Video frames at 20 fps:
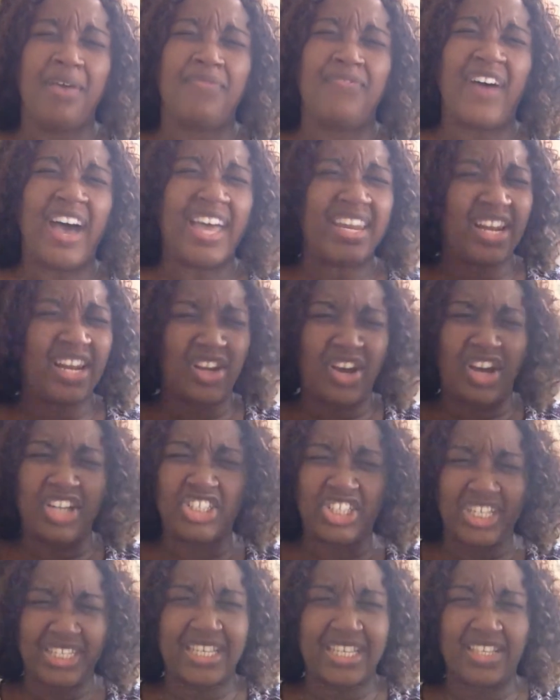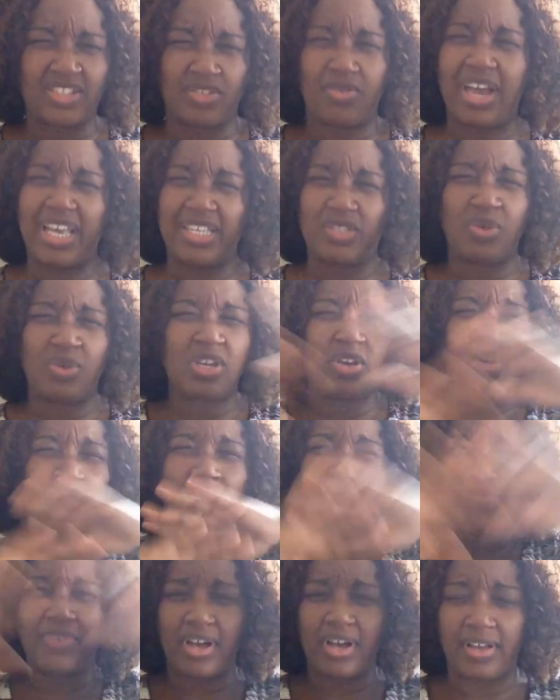Father Lord Jesus Christ, we
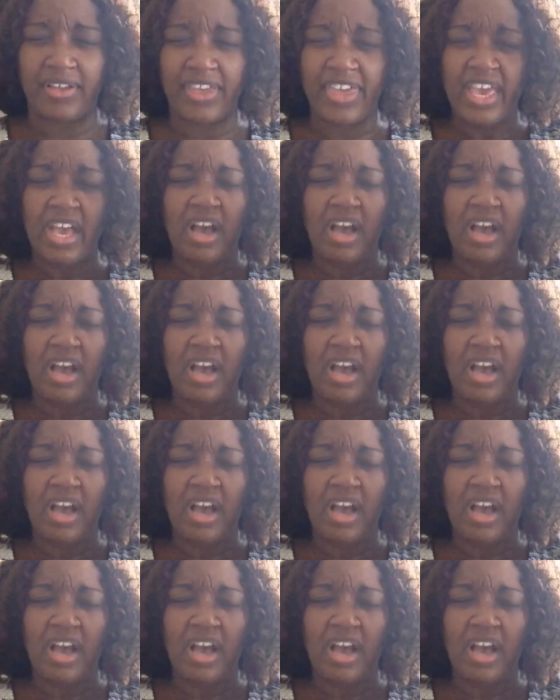cover